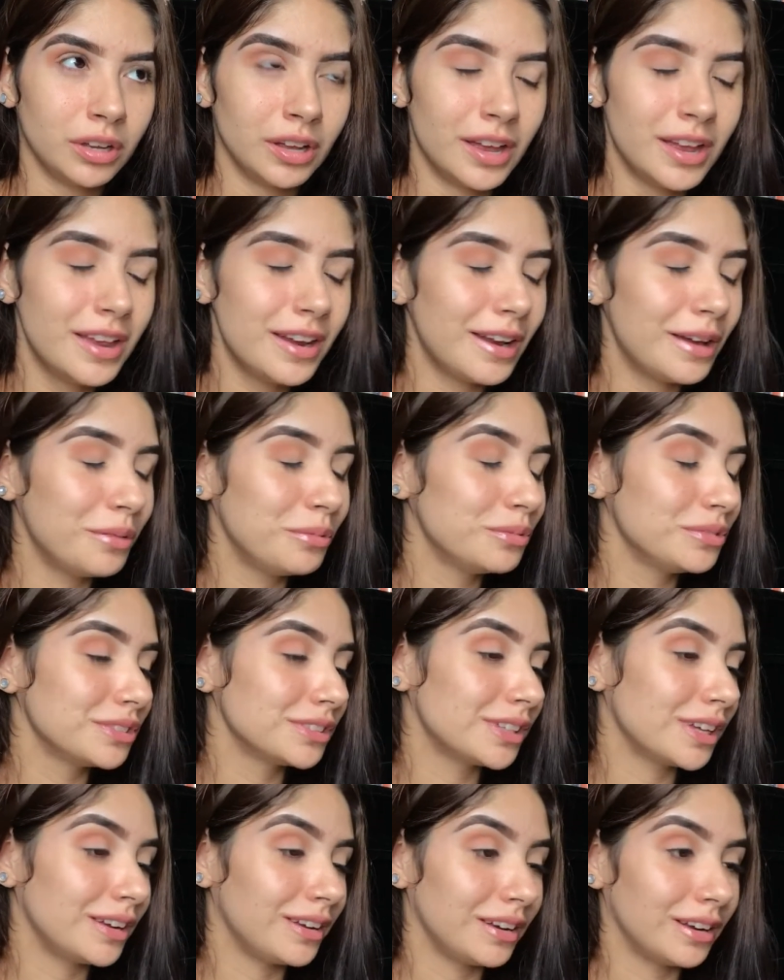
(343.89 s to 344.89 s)
And I was
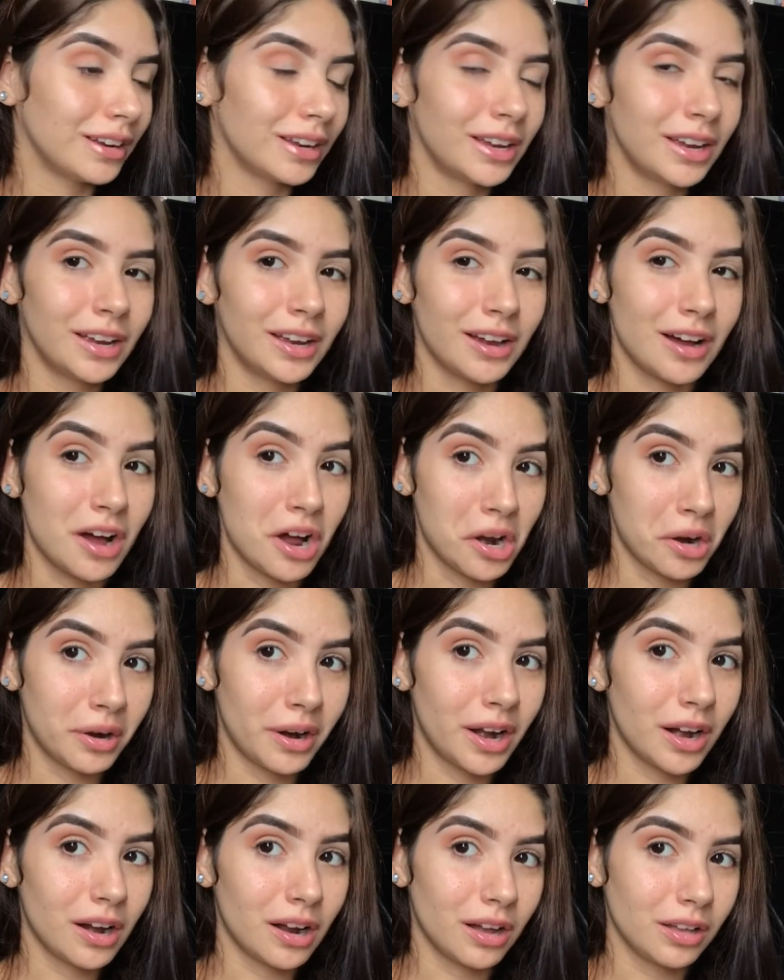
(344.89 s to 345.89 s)
like,
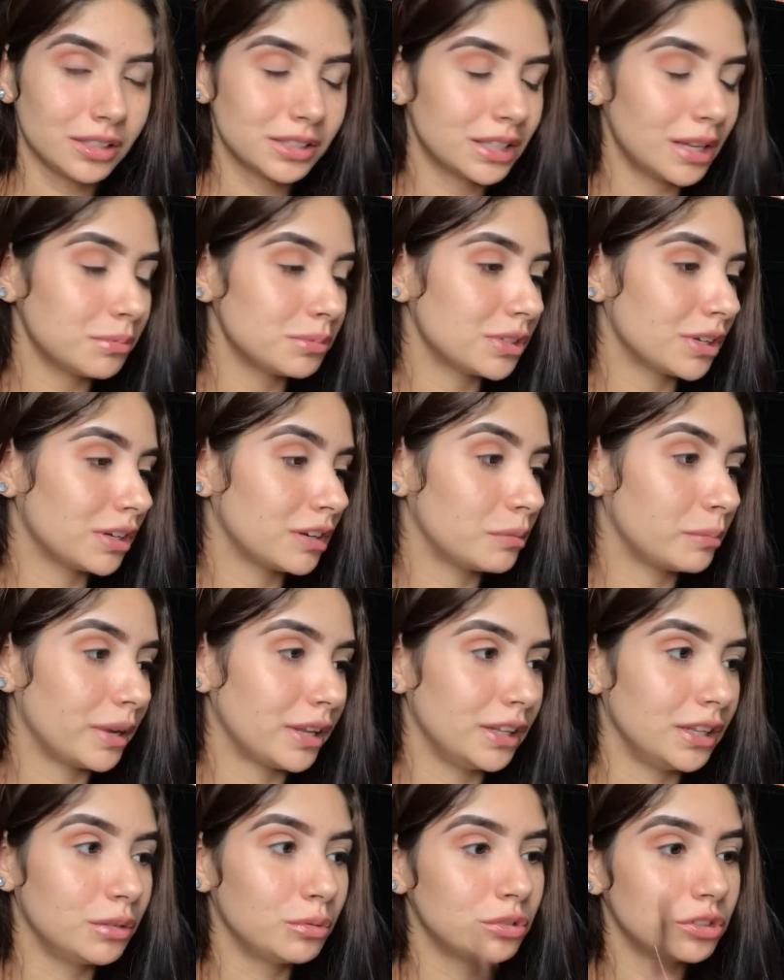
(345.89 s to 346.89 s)
alright, I'll stop talking my
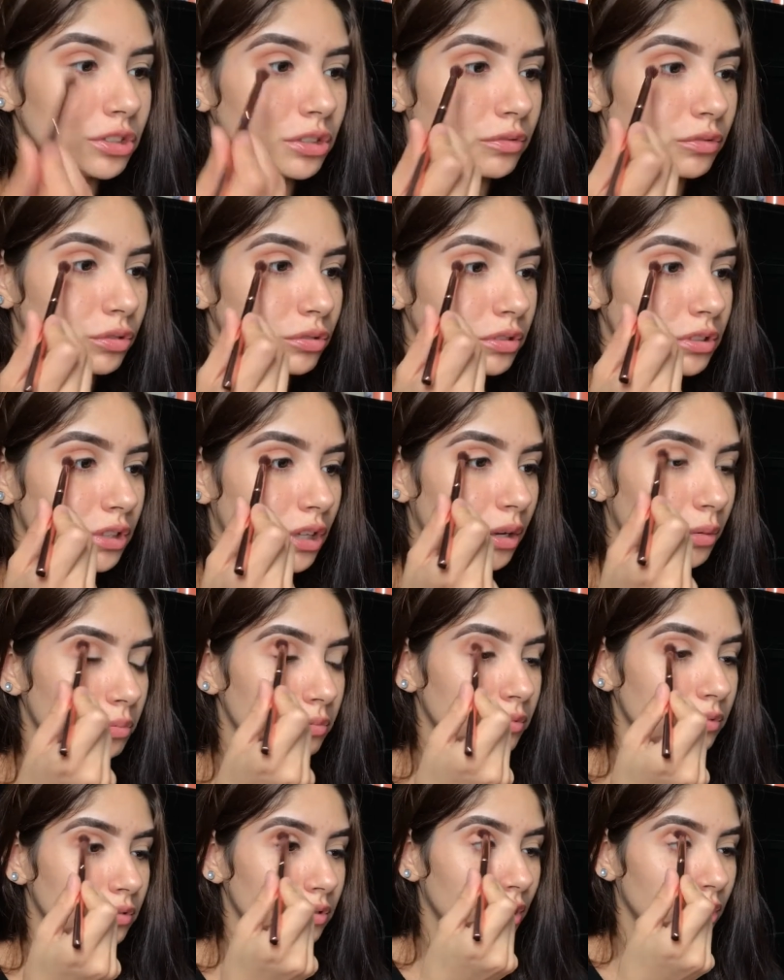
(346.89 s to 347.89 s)
language if you stop
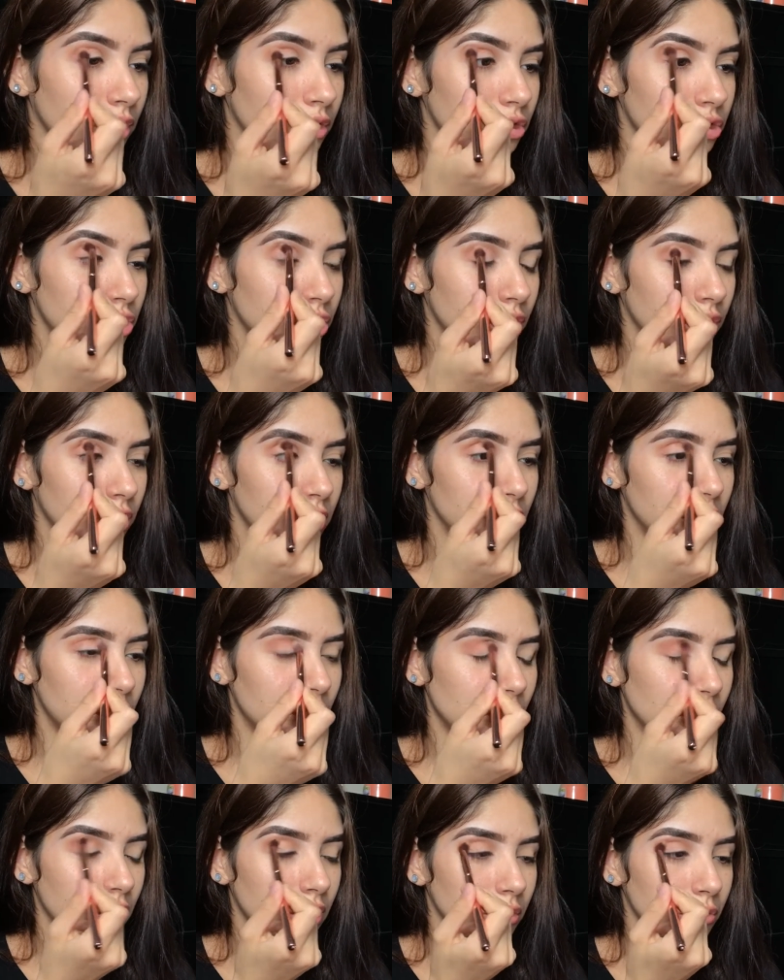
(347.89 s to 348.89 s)
talking shit in your
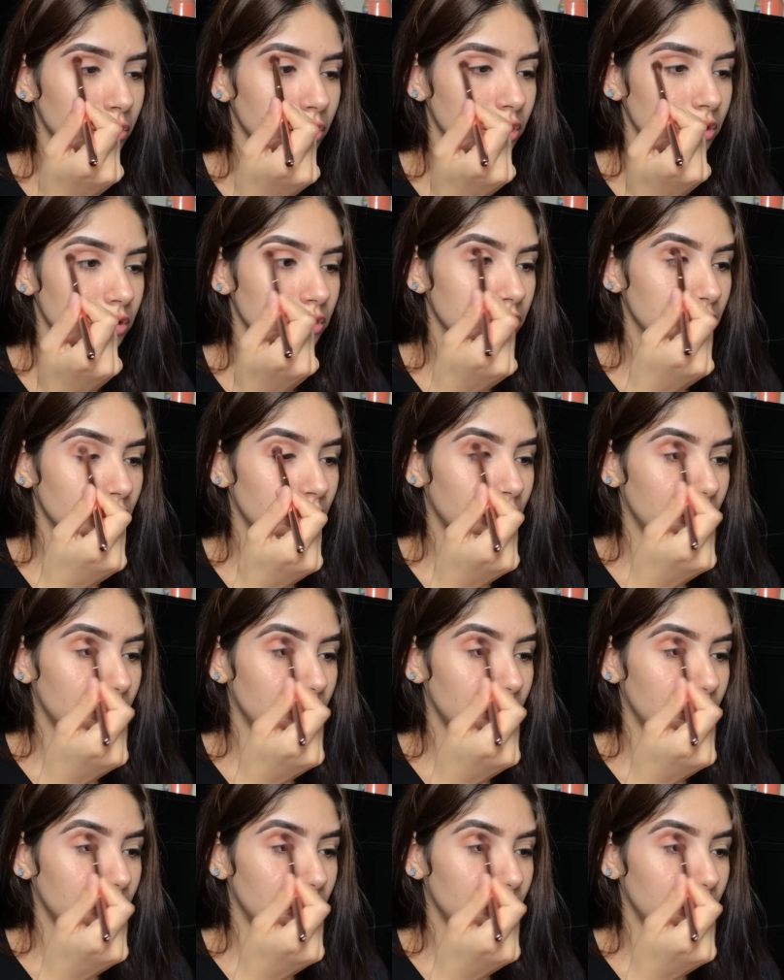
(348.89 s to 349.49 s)
language.